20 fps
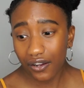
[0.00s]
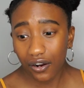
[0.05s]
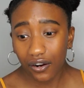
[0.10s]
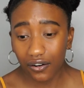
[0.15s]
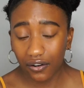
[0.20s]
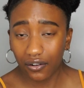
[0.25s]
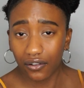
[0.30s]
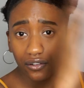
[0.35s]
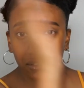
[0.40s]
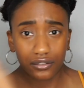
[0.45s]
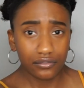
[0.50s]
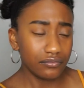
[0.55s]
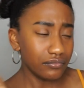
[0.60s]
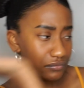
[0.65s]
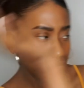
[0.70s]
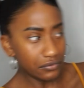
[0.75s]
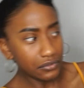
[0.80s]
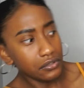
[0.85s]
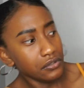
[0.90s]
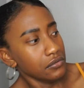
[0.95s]
Are all,
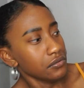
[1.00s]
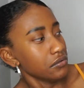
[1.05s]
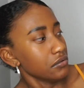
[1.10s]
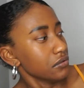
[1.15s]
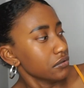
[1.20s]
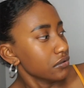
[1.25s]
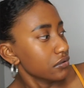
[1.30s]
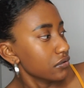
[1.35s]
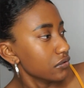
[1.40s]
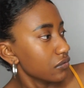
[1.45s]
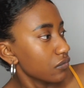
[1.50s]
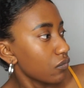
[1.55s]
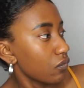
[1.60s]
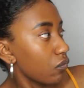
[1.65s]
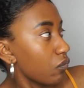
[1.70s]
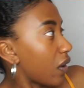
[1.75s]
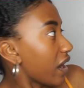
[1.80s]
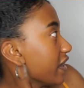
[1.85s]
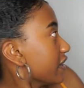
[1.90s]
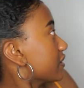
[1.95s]

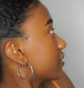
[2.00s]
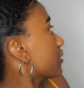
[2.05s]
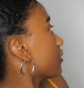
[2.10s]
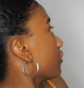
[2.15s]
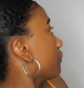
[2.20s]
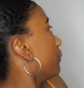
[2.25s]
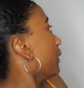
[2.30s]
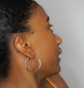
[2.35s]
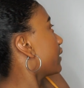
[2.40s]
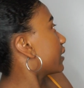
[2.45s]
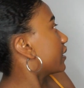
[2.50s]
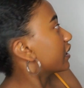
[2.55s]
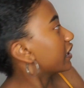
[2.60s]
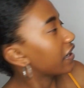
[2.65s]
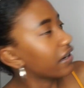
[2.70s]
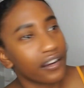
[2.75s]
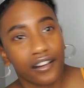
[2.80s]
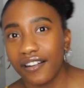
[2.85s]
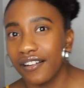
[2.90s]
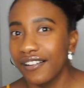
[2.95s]
why is there a bug in
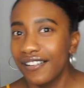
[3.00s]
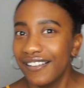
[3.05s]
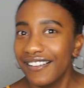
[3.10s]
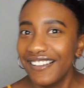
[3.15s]
here?